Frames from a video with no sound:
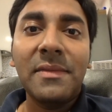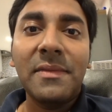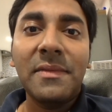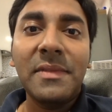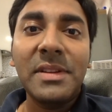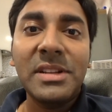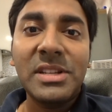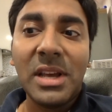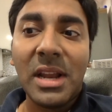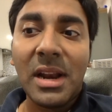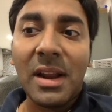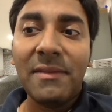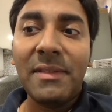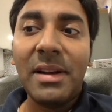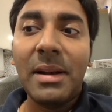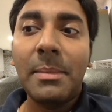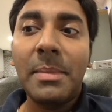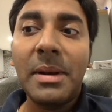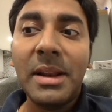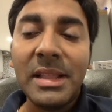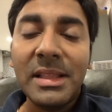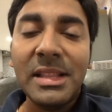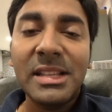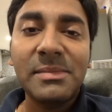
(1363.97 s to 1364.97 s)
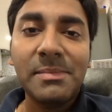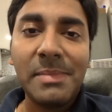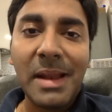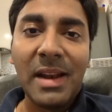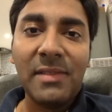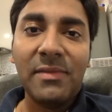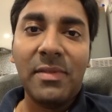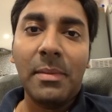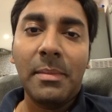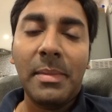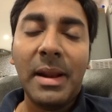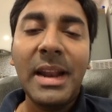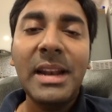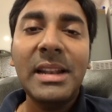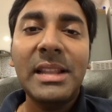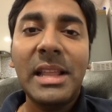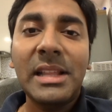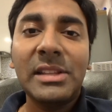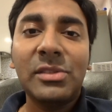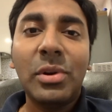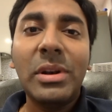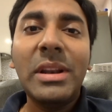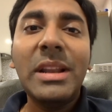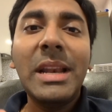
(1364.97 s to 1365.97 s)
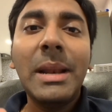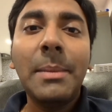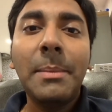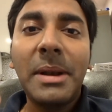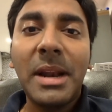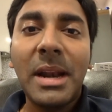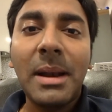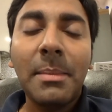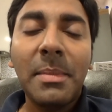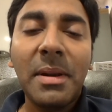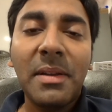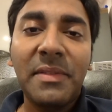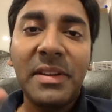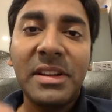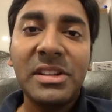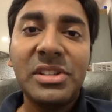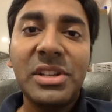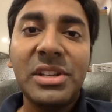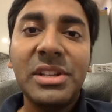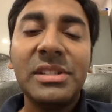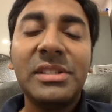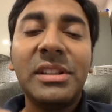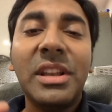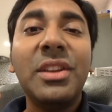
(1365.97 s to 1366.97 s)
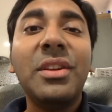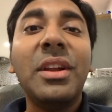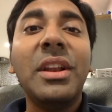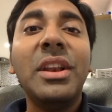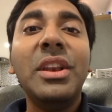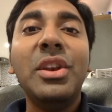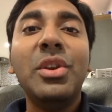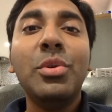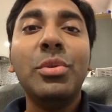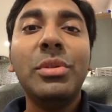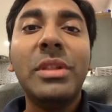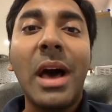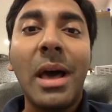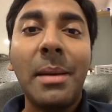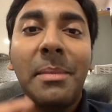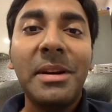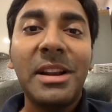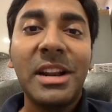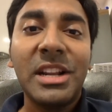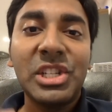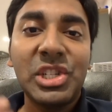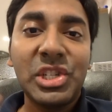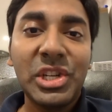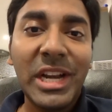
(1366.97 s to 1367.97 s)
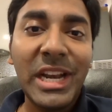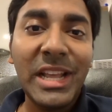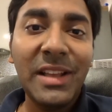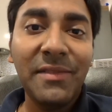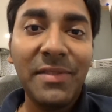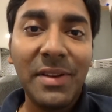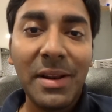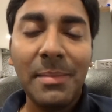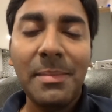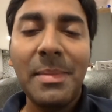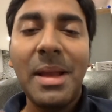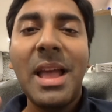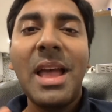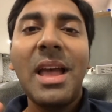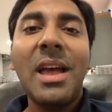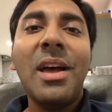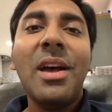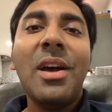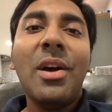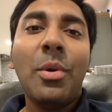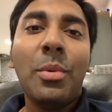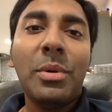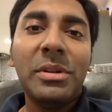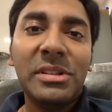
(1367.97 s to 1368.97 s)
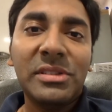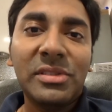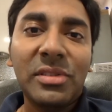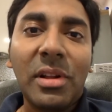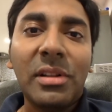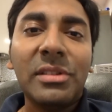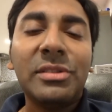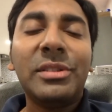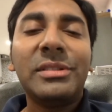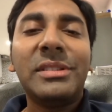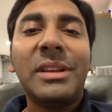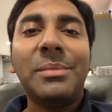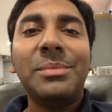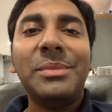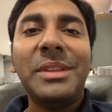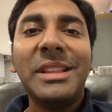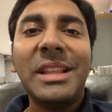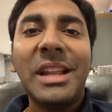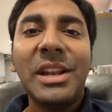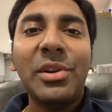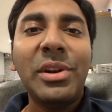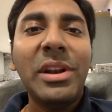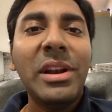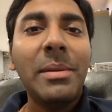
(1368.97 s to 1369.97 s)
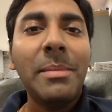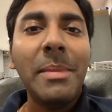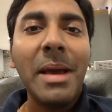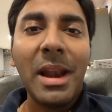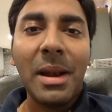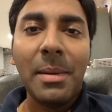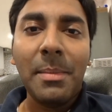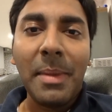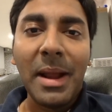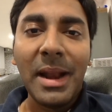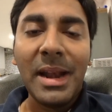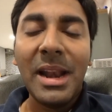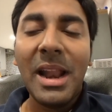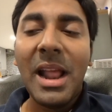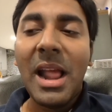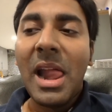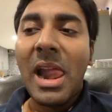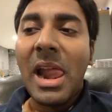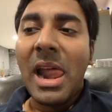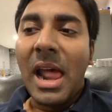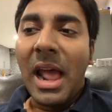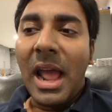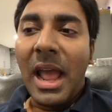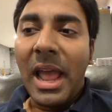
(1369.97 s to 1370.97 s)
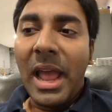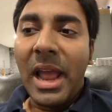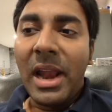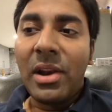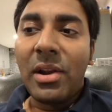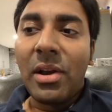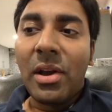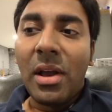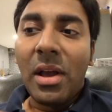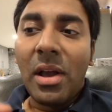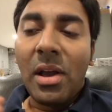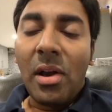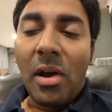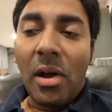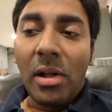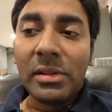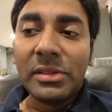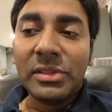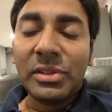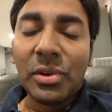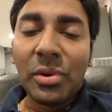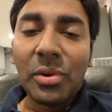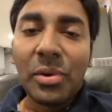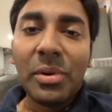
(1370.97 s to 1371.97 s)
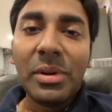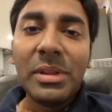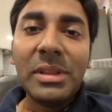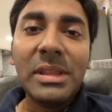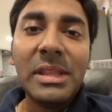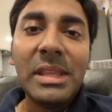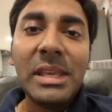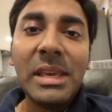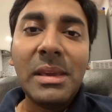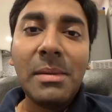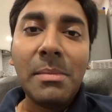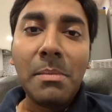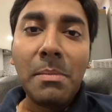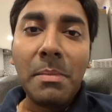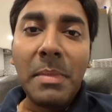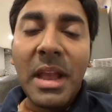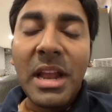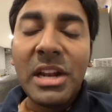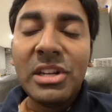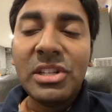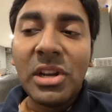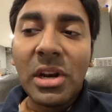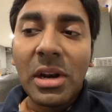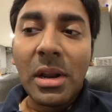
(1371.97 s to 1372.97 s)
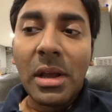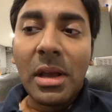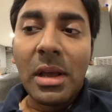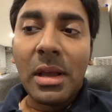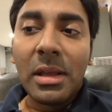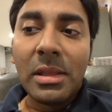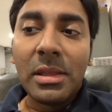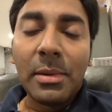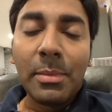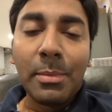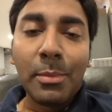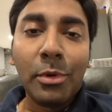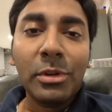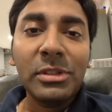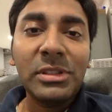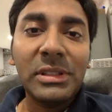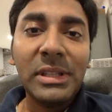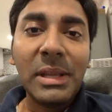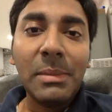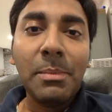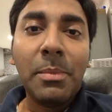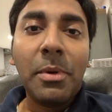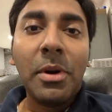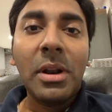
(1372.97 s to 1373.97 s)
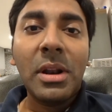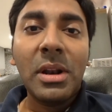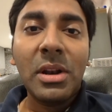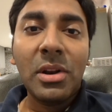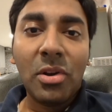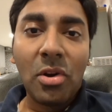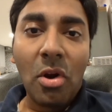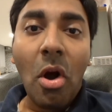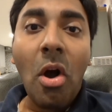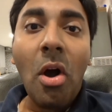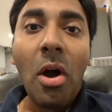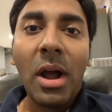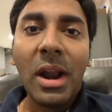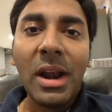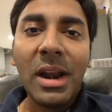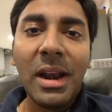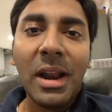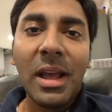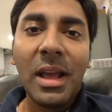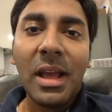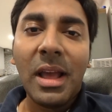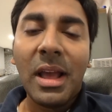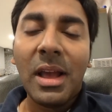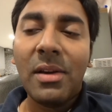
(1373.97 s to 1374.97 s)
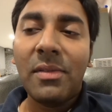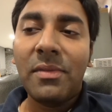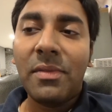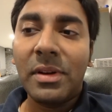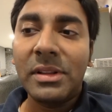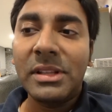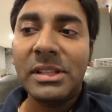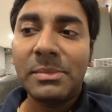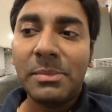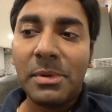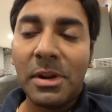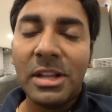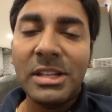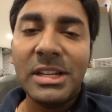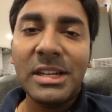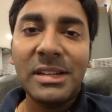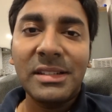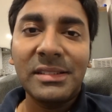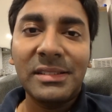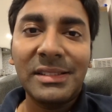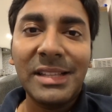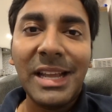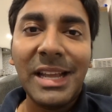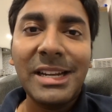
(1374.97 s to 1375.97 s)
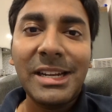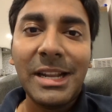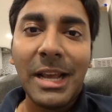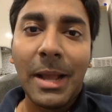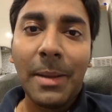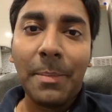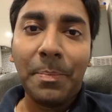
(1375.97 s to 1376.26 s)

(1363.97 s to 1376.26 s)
which are available in this platform, right? There's only limited number of exchanges that you can do the arbitrage trading from, which is also something that you need to bear in mind. And also the most important con for this project is that